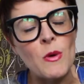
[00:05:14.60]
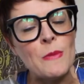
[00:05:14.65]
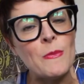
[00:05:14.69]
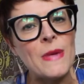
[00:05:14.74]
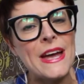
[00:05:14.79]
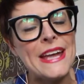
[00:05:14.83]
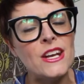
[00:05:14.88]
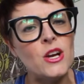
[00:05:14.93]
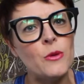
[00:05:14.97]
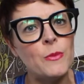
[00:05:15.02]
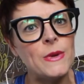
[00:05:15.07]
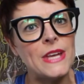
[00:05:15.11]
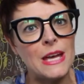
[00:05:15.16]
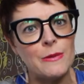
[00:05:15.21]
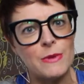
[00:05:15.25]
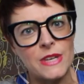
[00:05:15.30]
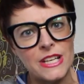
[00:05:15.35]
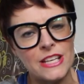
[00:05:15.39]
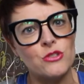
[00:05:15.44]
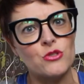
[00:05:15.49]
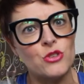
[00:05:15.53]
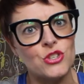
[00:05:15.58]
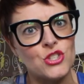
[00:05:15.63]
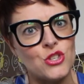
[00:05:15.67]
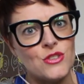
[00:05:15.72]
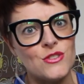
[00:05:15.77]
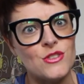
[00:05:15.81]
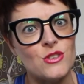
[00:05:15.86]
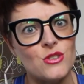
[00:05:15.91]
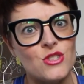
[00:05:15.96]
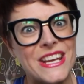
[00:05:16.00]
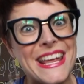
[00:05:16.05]
may not be able to
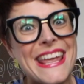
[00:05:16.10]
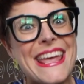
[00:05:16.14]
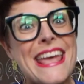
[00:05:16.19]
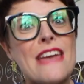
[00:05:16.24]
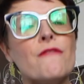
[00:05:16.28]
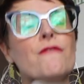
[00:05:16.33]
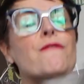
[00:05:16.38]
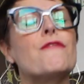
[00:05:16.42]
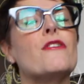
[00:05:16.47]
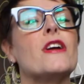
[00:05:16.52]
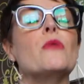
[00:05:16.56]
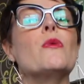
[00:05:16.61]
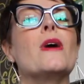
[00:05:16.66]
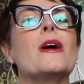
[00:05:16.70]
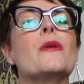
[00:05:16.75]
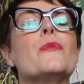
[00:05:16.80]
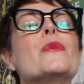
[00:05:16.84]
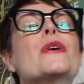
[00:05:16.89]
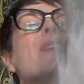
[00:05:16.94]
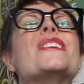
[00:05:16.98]
introduce you to everyone